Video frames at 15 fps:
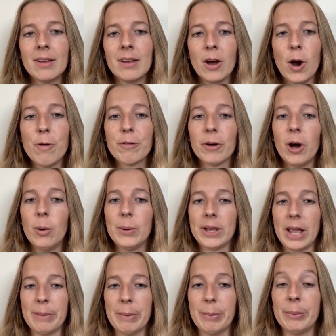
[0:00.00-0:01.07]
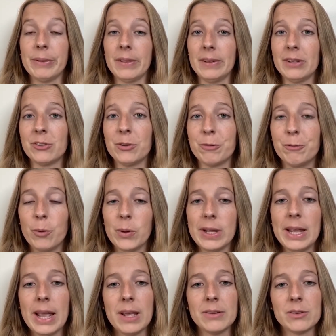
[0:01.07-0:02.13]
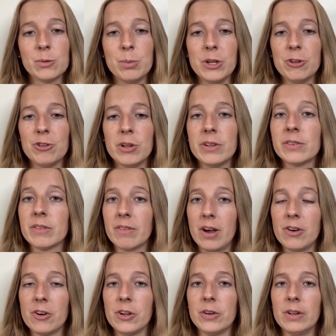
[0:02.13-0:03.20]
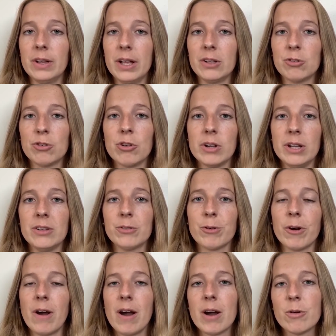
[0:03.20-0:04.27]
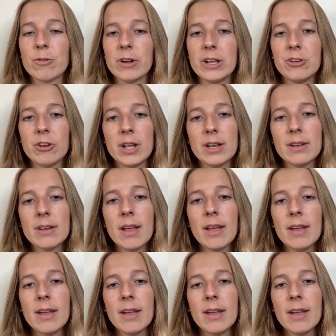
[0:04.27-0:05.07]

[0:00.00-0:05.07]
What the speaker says: Overall, we came up with a list of 48 species of underutilized trees for our region,